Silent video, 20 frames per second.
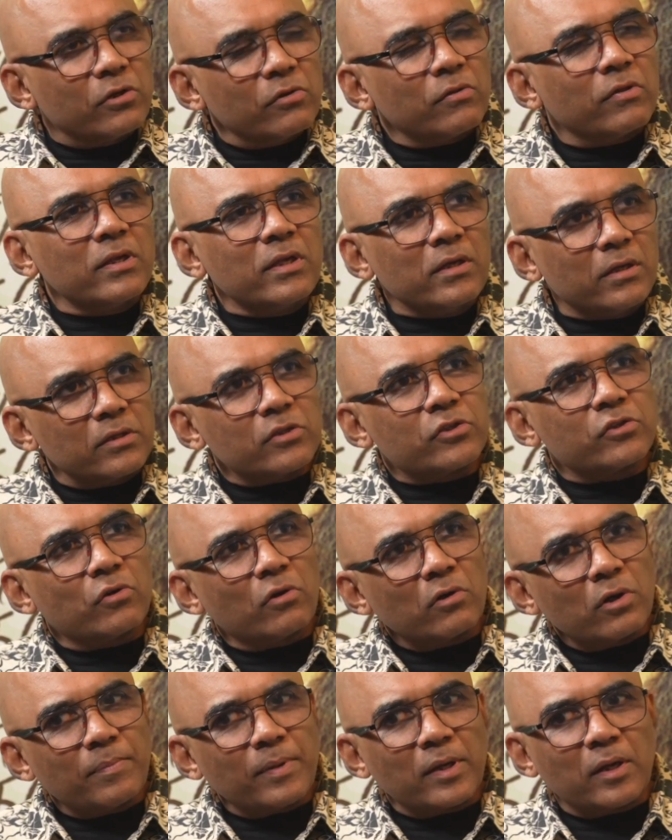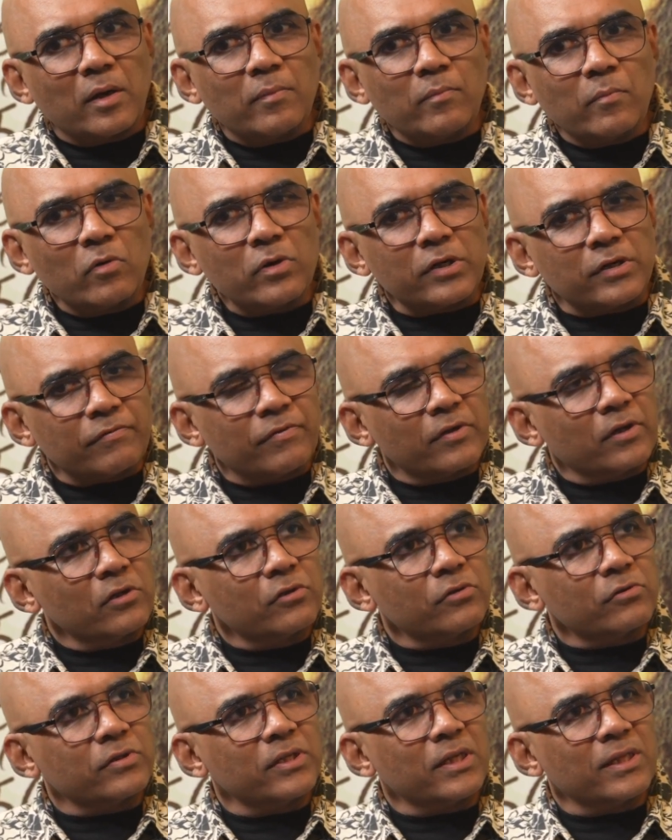Do you think it's going to become more
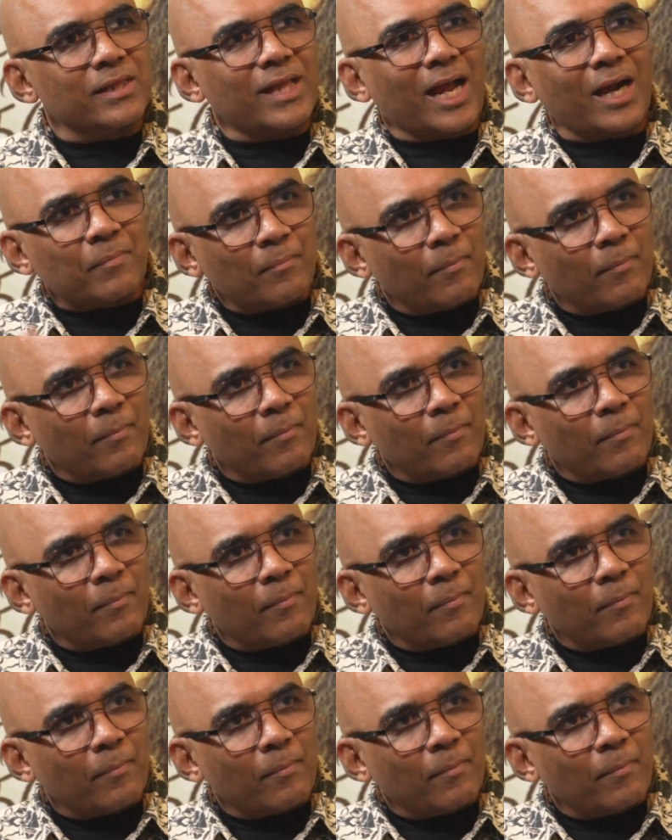difficult to see that